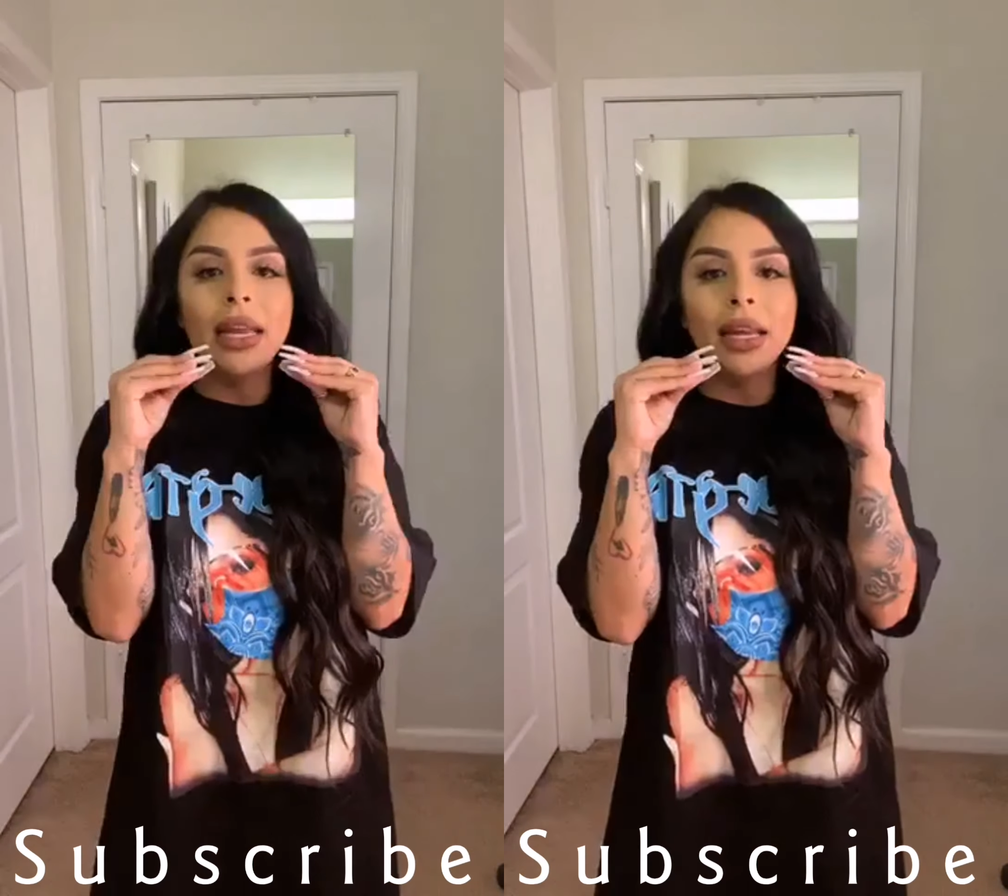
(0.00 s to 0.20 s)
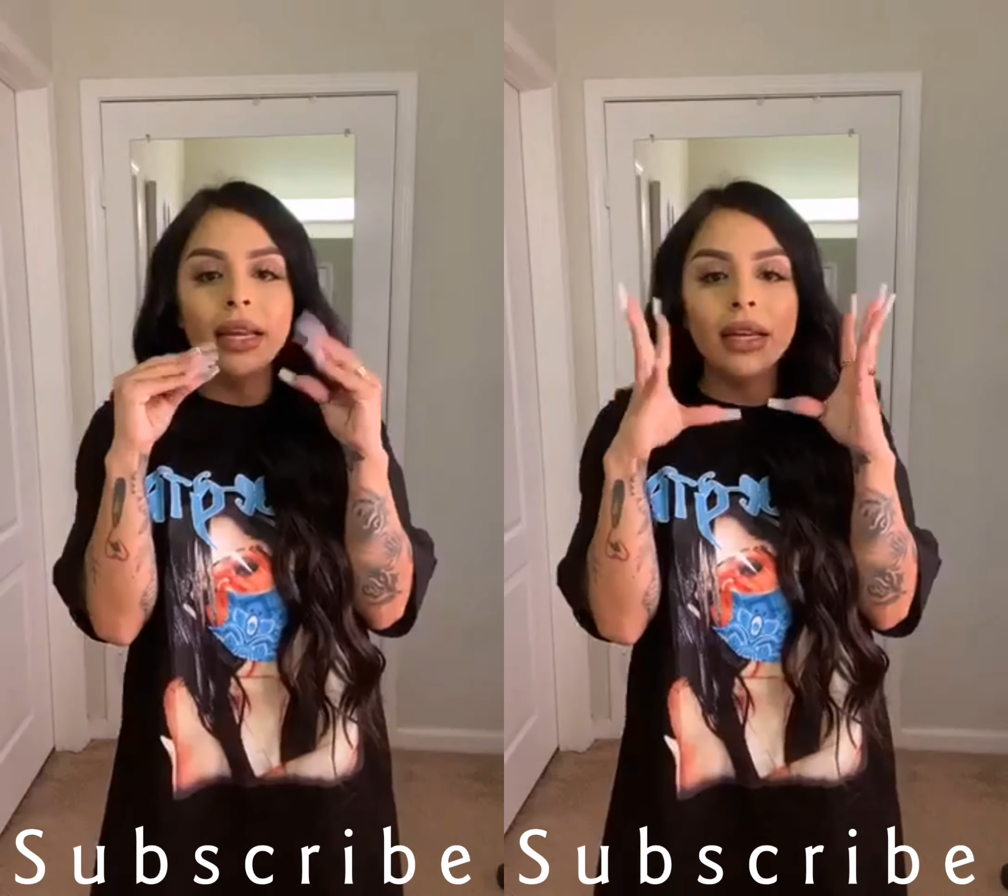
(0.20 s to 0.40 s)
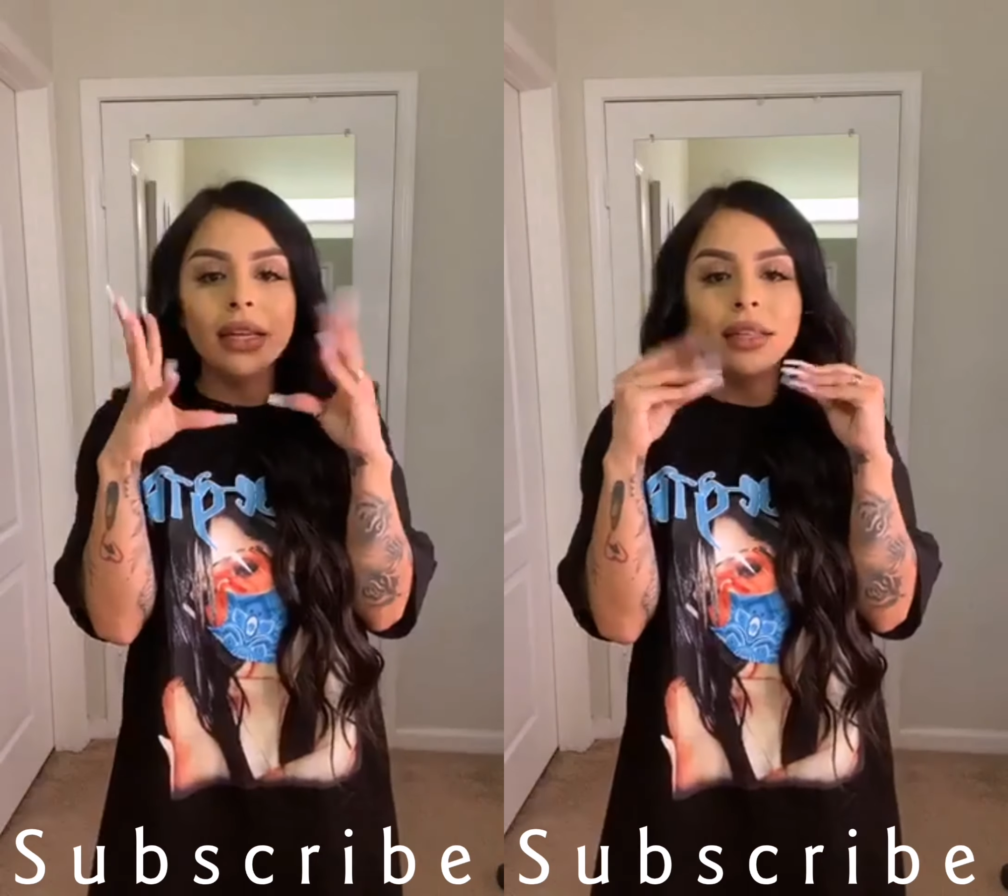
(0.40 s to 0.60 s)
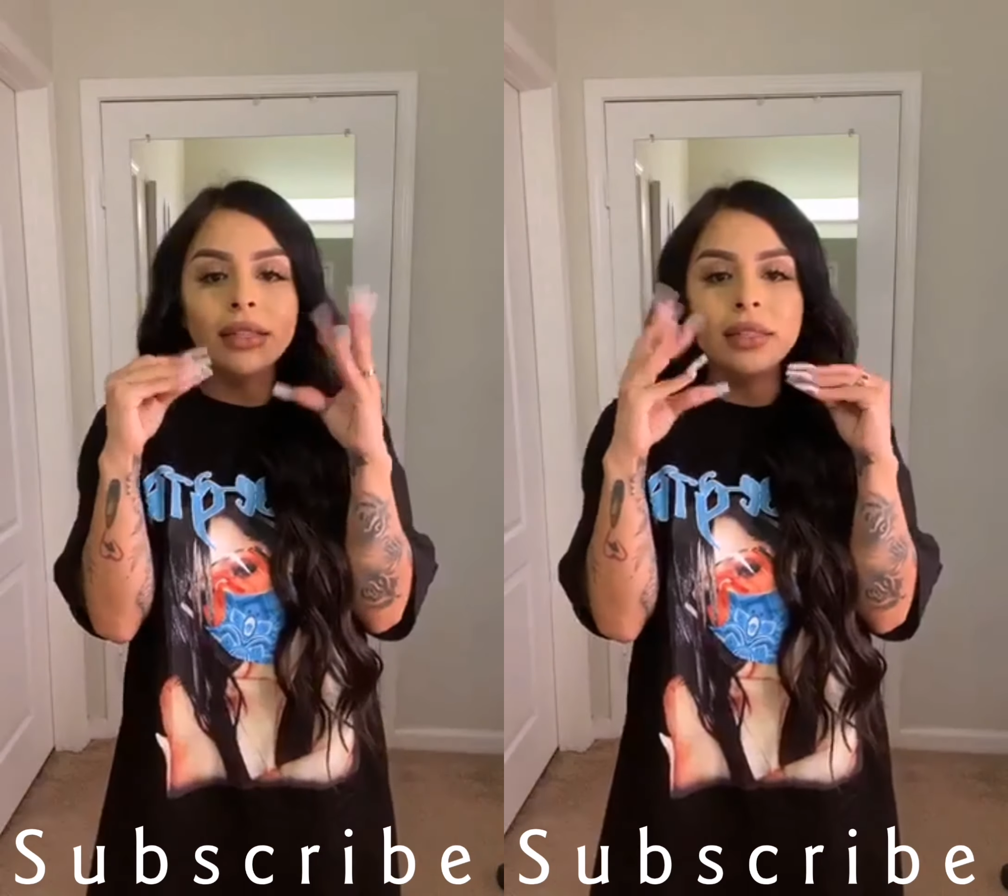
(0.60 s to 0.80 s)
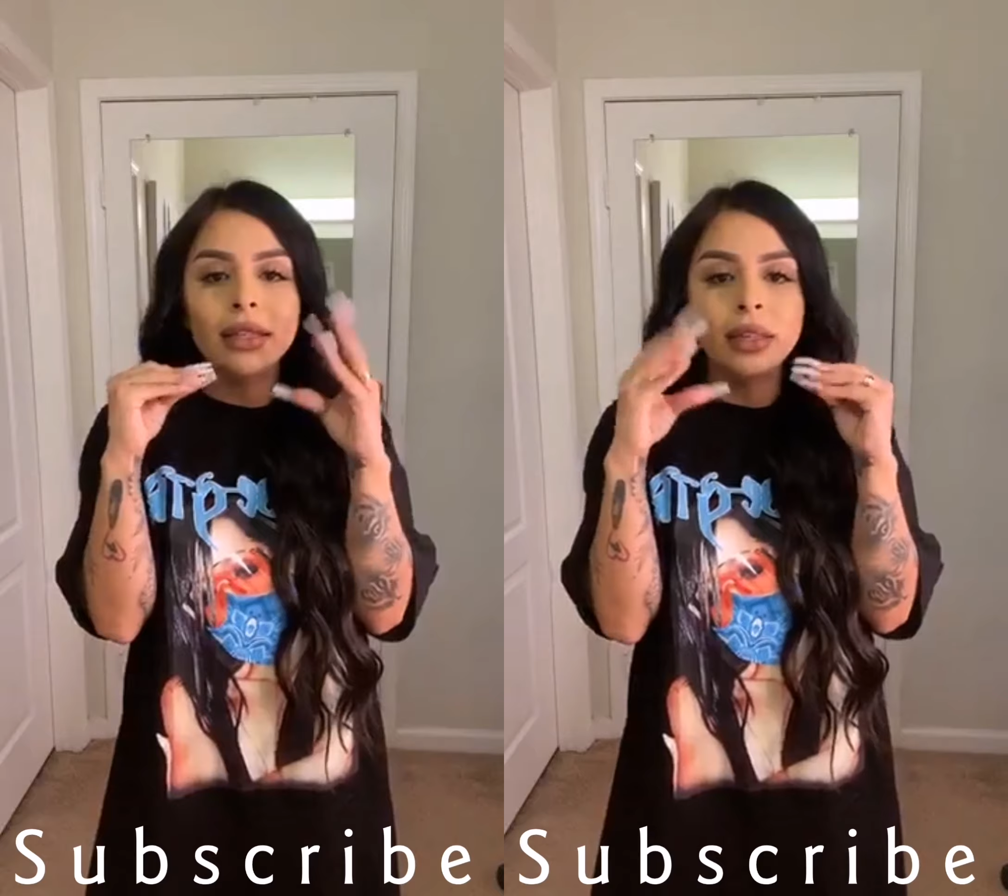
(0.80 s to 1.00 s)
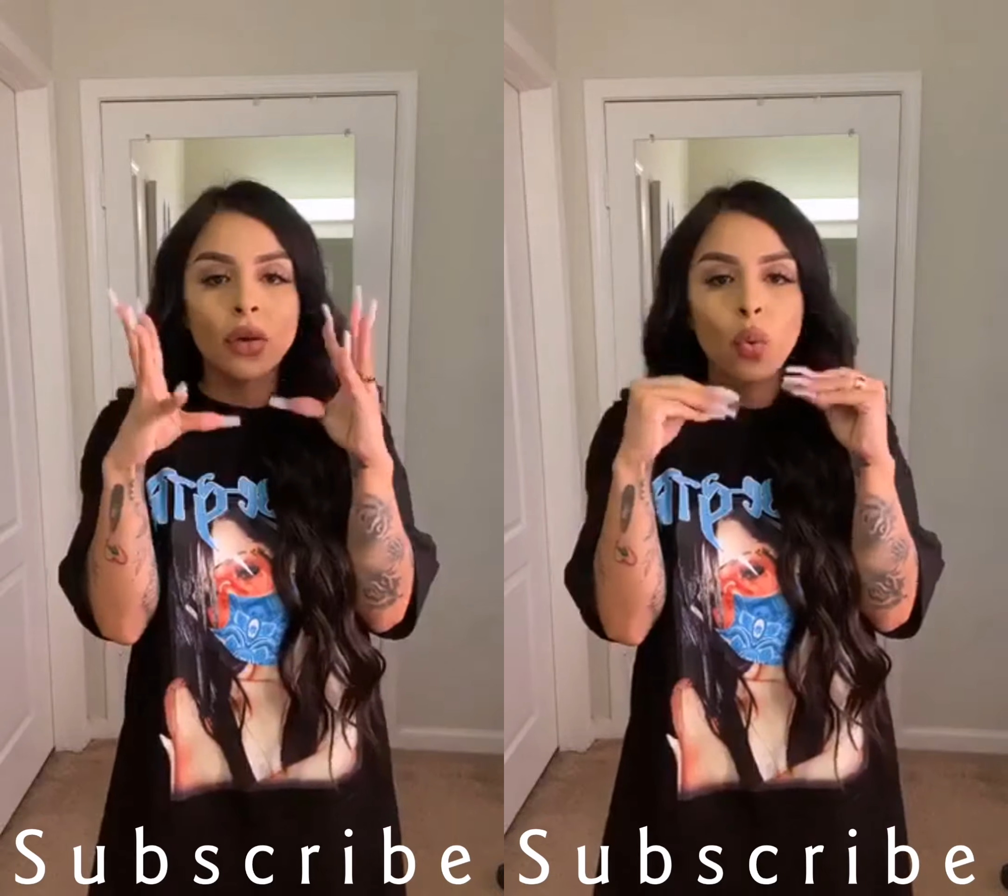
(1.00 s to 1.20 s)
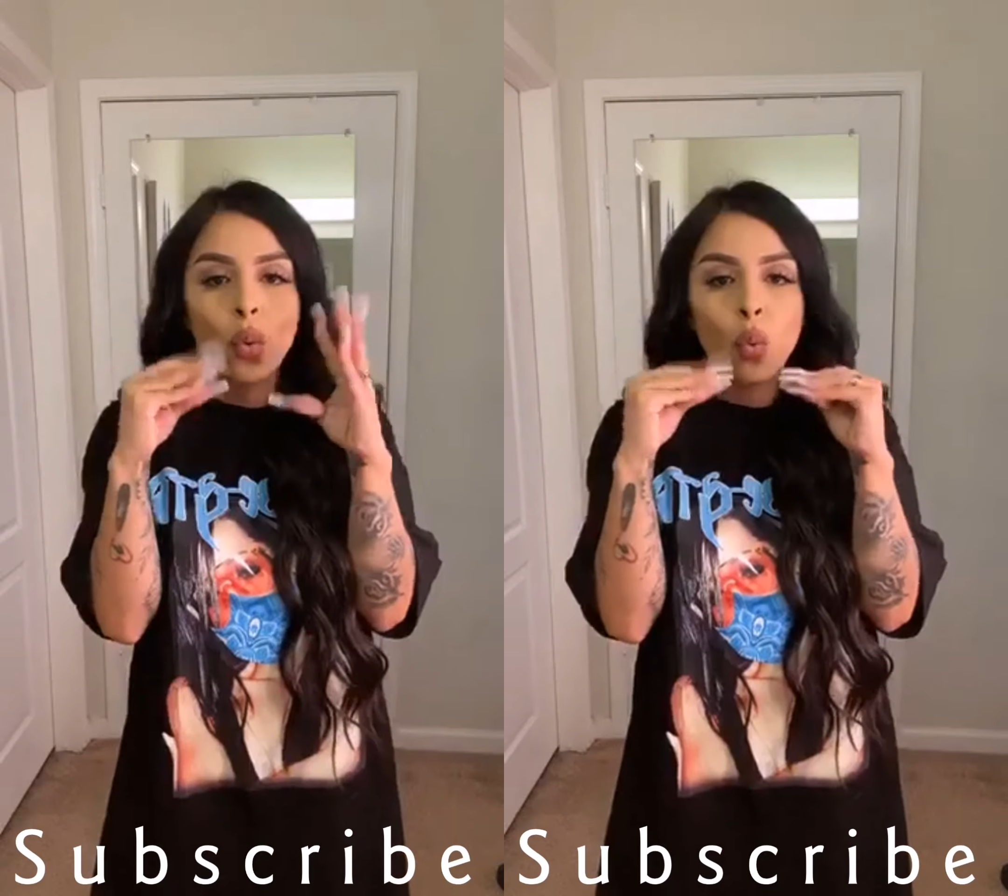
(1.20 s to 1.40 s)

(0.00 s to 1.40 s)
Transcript: is...